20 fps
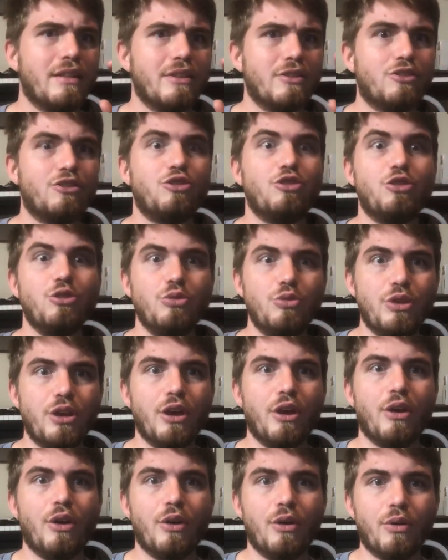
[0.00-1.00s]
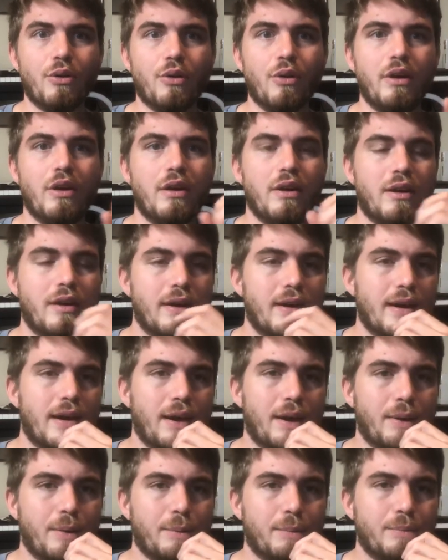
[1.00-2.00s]
Studio
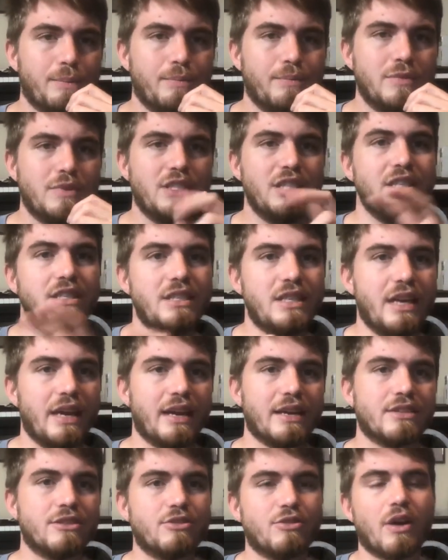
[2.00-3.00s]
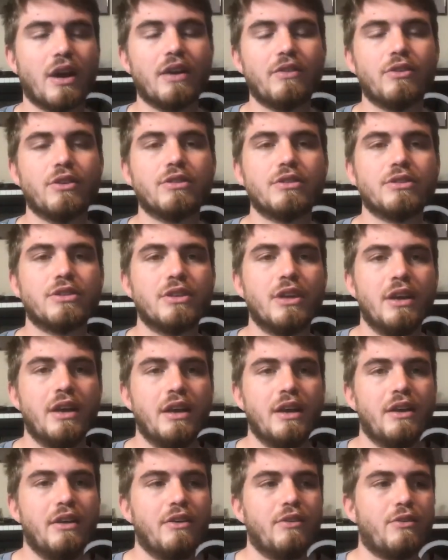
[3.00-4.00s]
GTX drivers
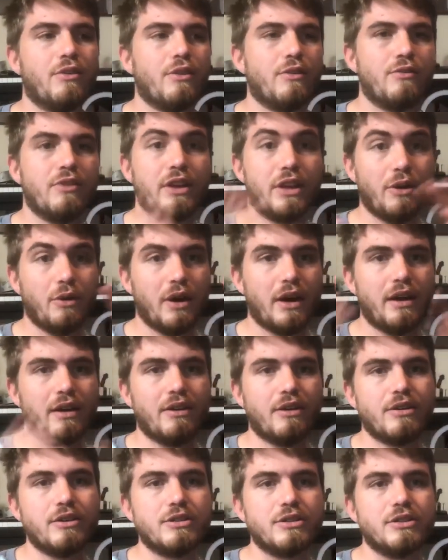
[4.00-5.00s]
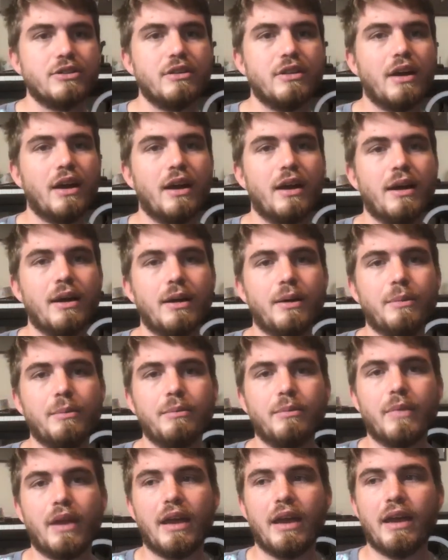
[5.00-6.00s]
for video editors,
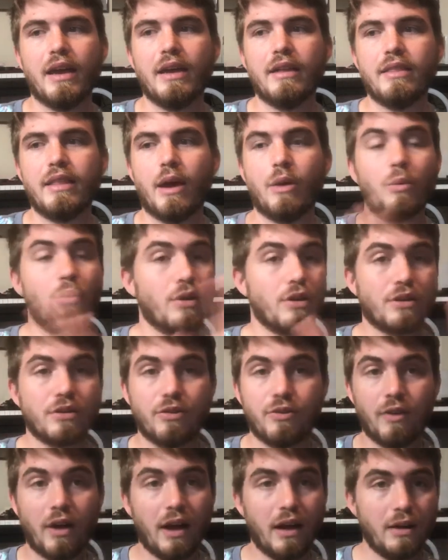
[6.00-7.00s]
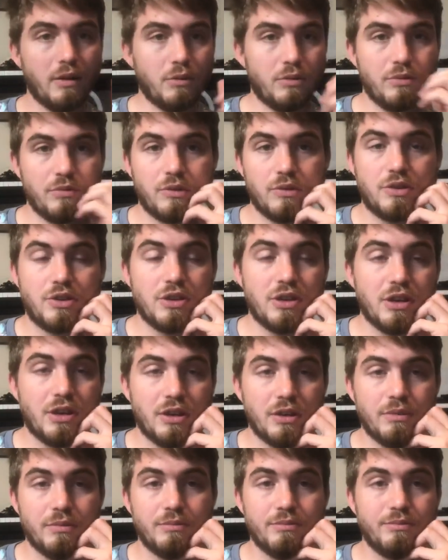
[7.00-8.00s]
and that worked fine
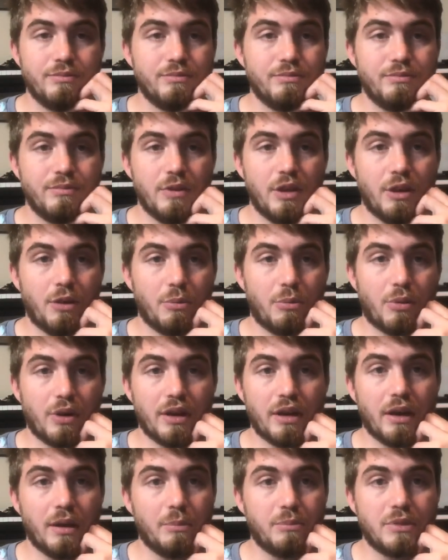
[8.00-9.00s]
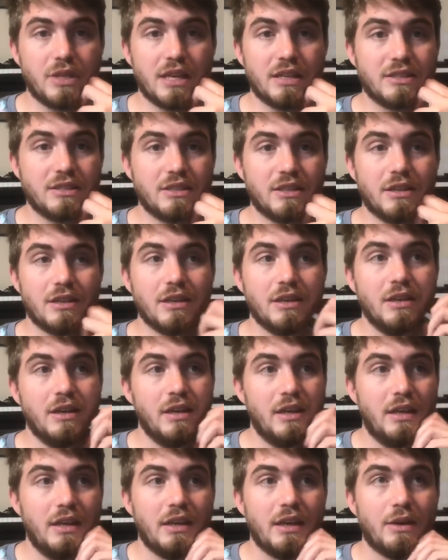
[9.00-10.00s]
to bring up Tesla
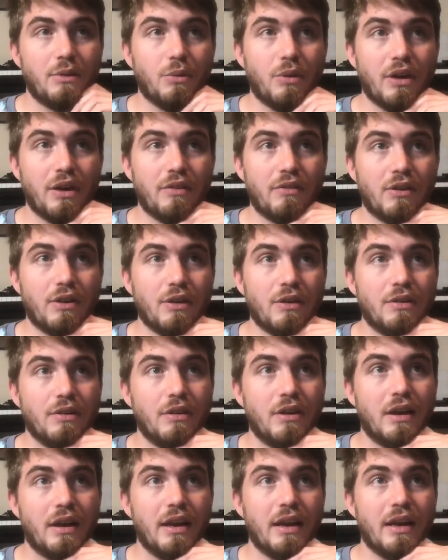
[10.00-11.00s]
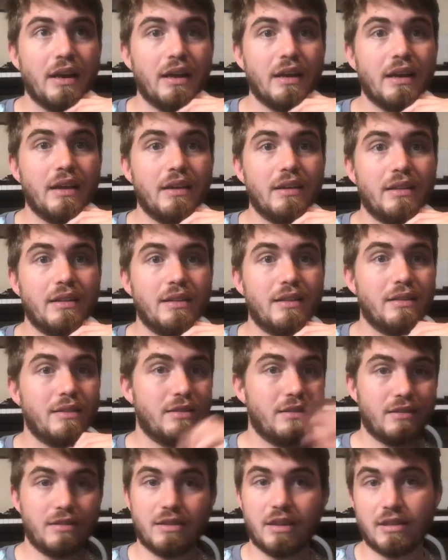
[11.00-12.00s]
and whatever, and
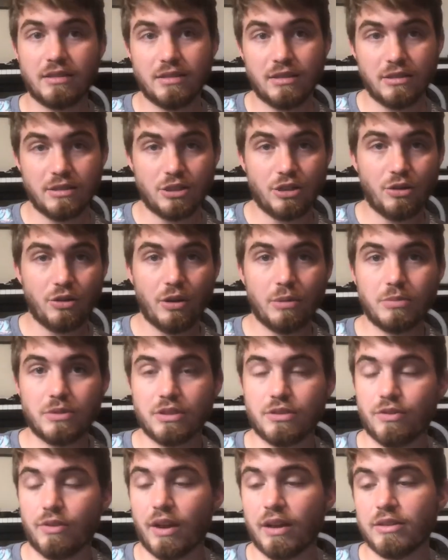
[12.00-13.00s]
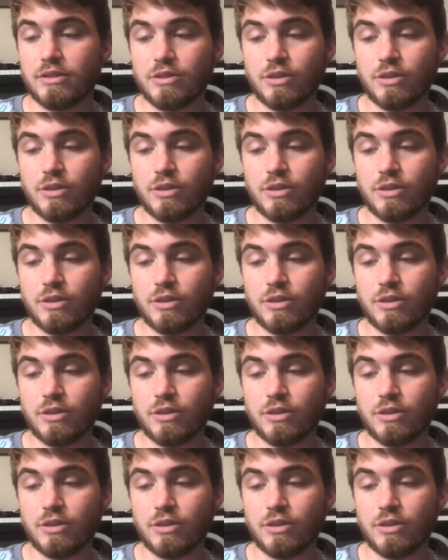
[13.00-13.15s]
Tesla showed up just fine.